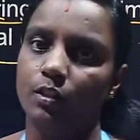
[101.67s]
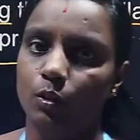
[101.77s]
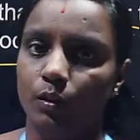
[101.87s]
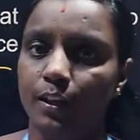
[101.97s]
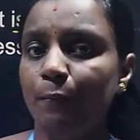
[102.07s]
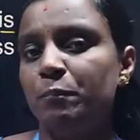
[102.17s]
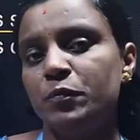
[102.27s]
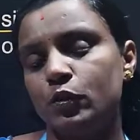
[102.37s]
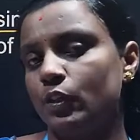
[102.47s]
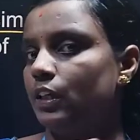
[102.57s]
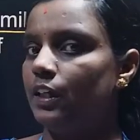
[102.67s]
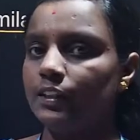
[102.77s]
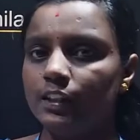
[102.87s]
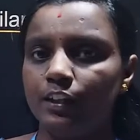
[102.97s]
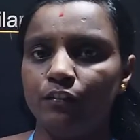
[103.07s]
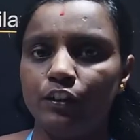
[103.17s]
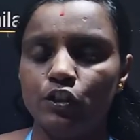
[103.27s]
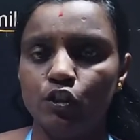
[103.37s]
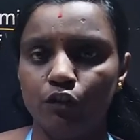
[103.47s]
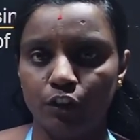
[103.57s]
Okay, so learn the
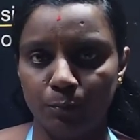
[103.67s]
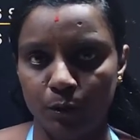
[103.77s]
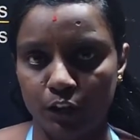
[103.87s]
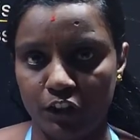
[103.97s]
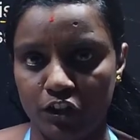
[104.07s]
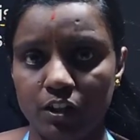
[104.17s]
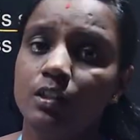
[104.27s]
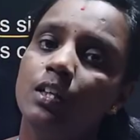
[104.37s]
definition of reproduction.